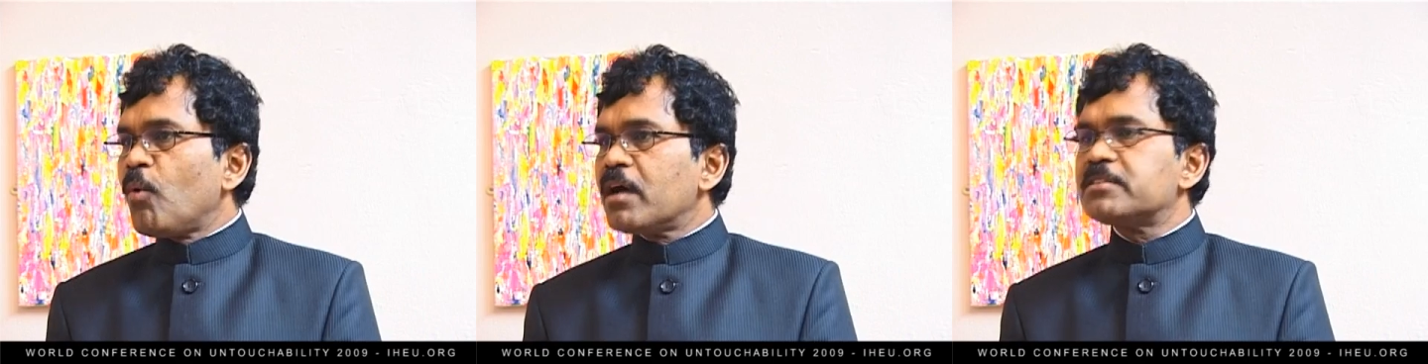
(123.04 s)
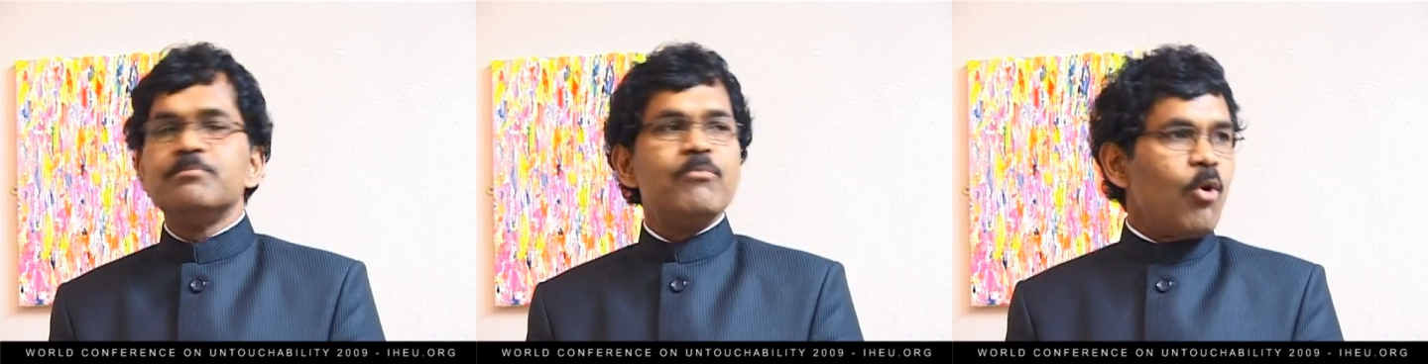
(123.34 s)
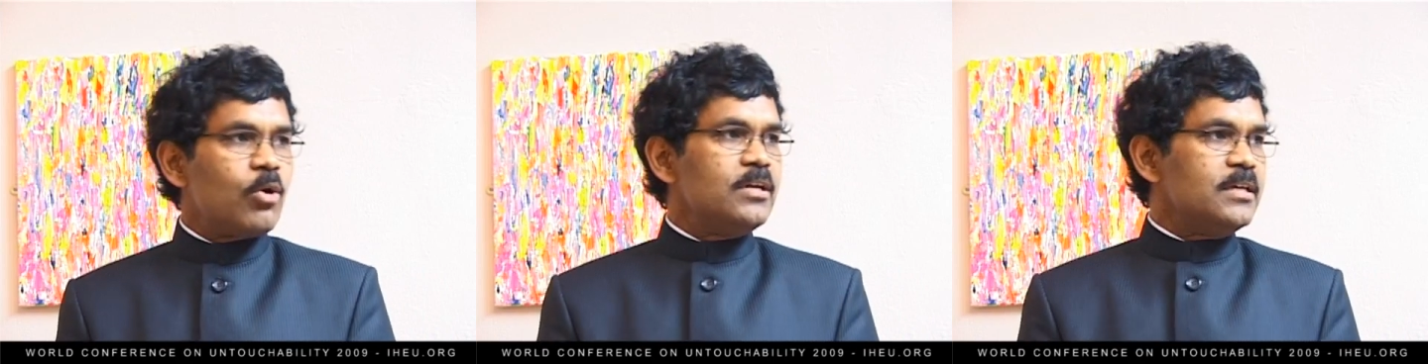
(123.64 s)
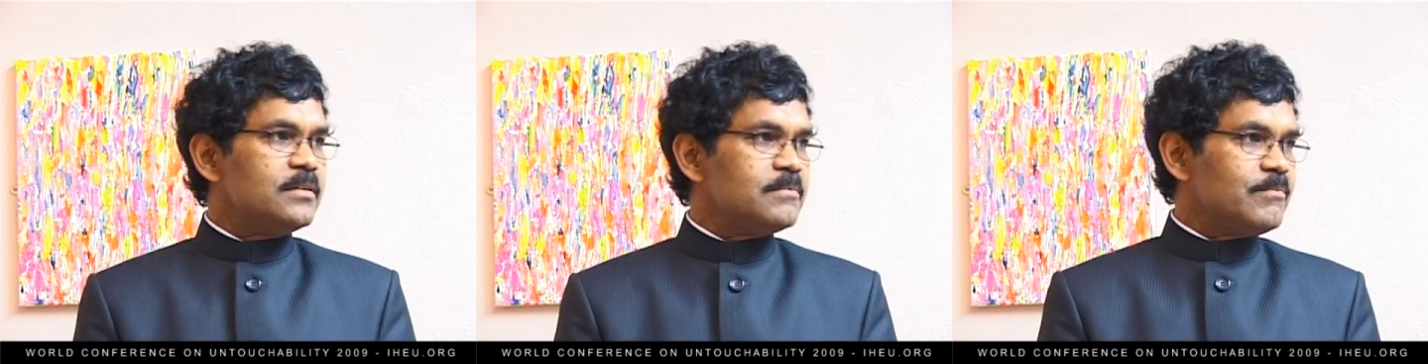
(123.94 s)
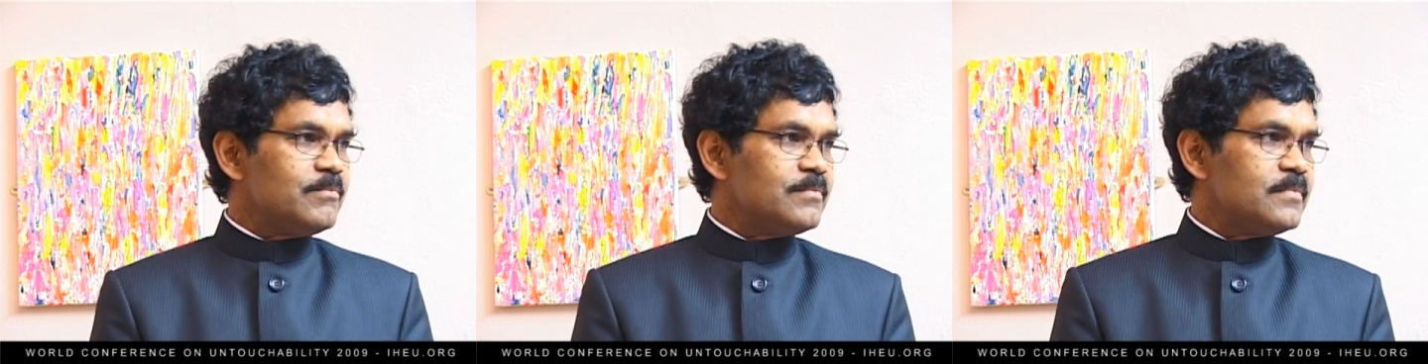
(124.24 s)
was Mowgli.
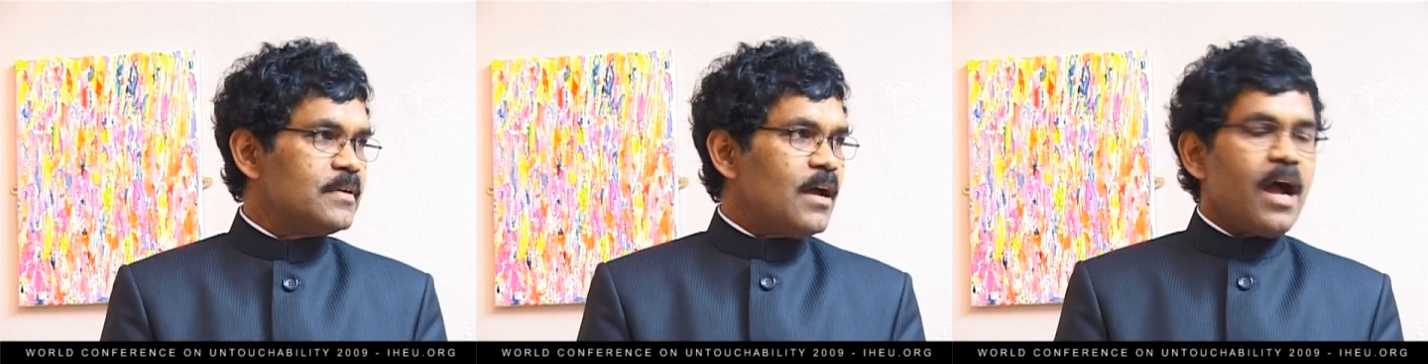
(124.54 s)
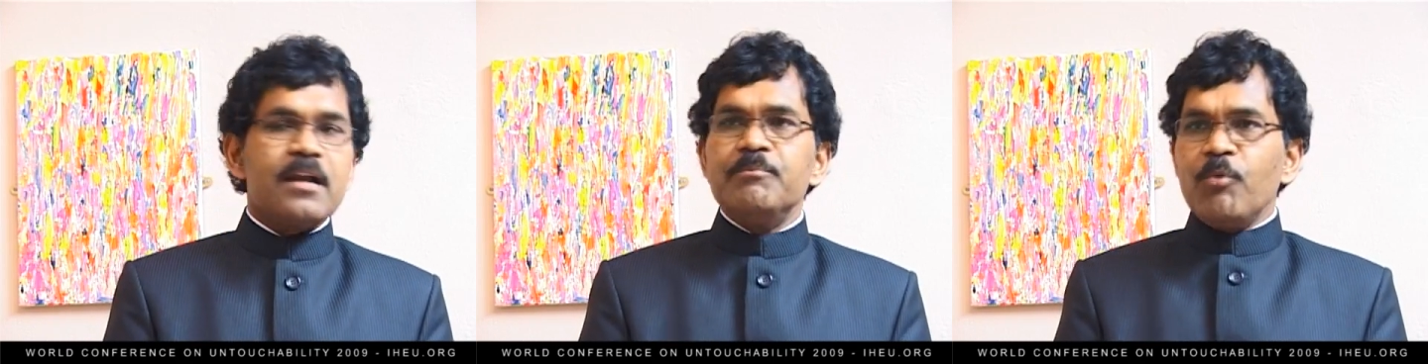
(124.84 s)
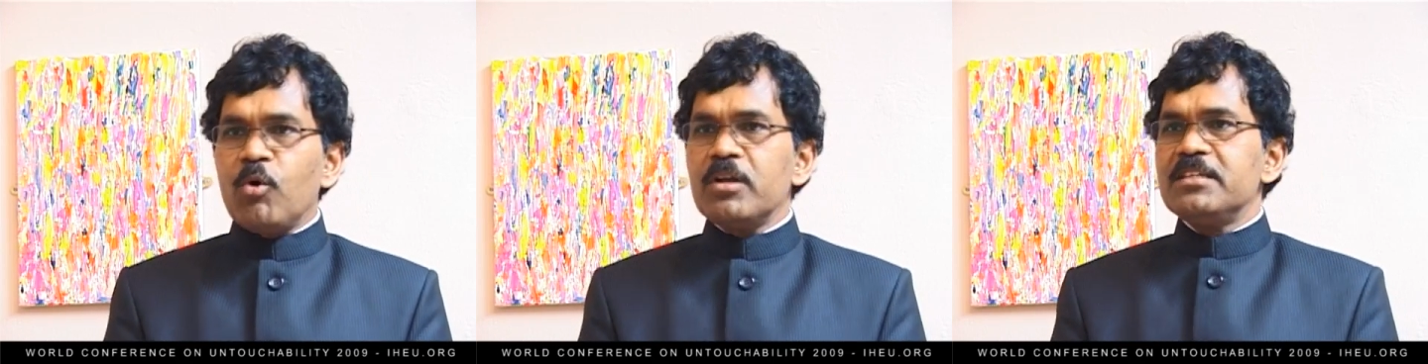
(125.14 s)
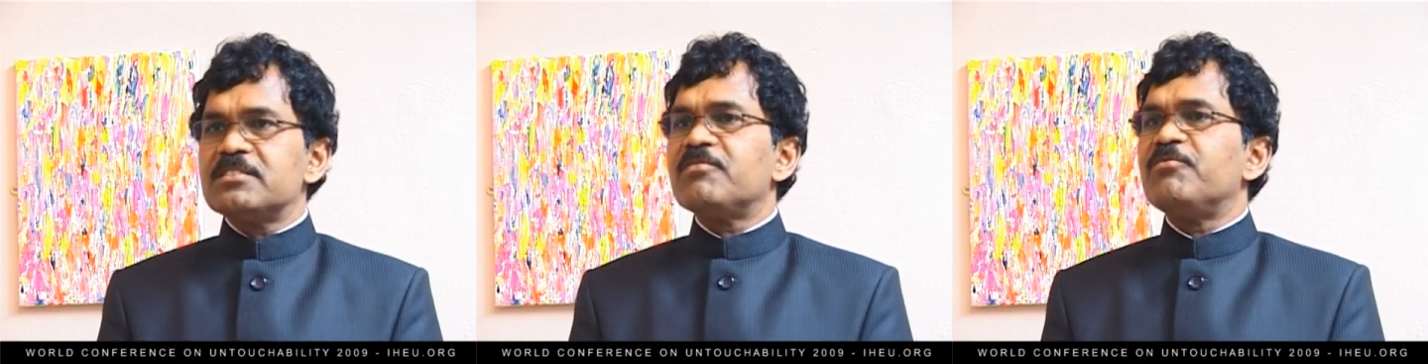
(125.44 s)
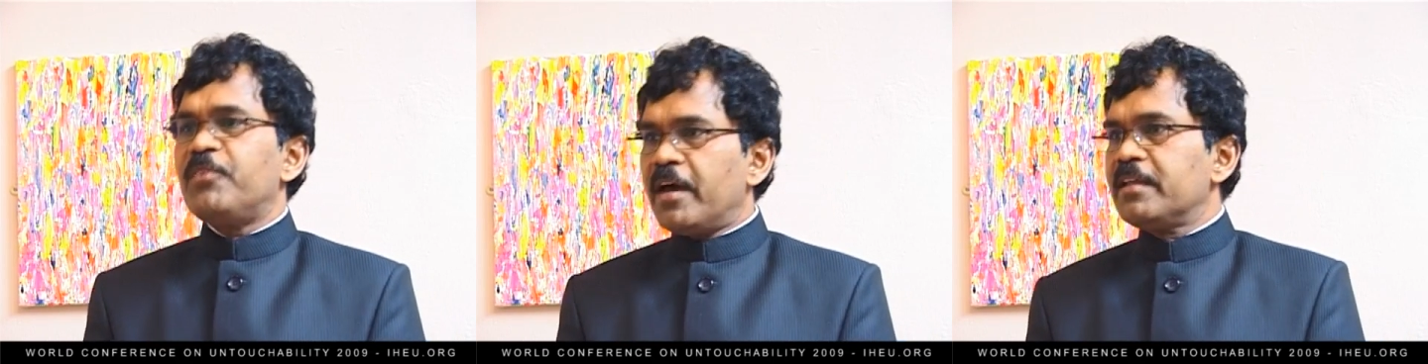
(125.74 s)
And Mowgli is a
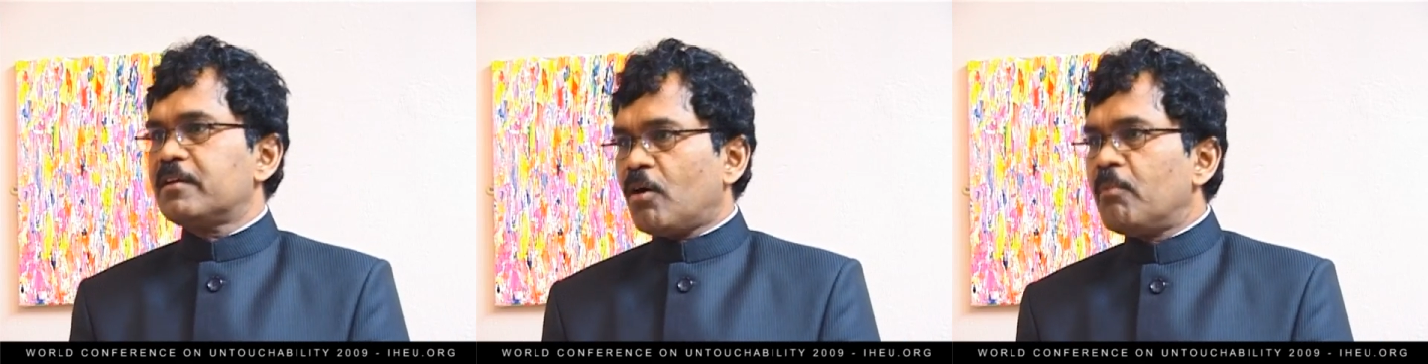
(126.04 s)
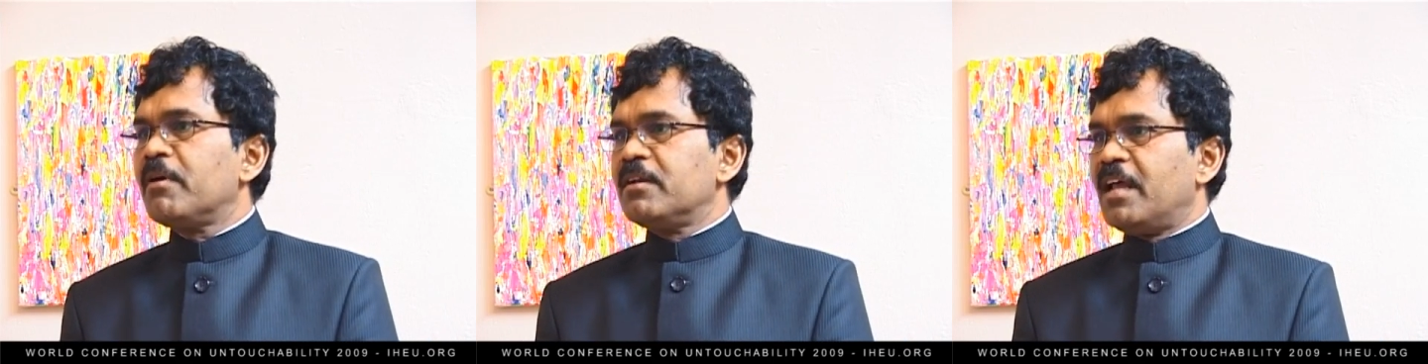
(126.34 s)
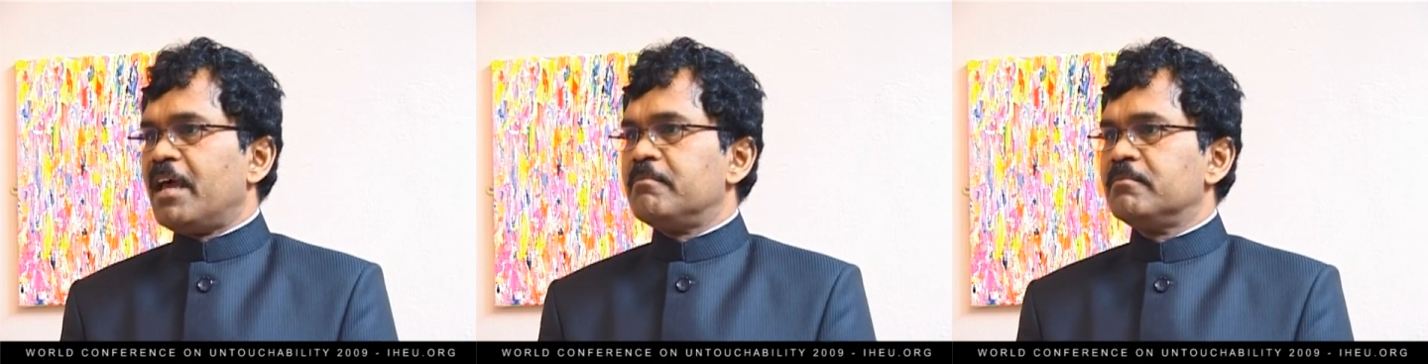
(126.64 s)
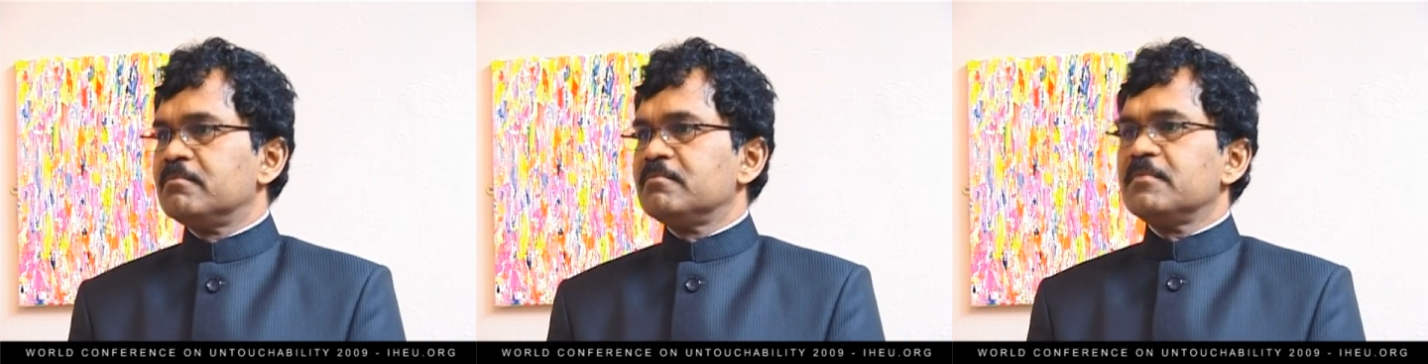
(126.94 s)
very common name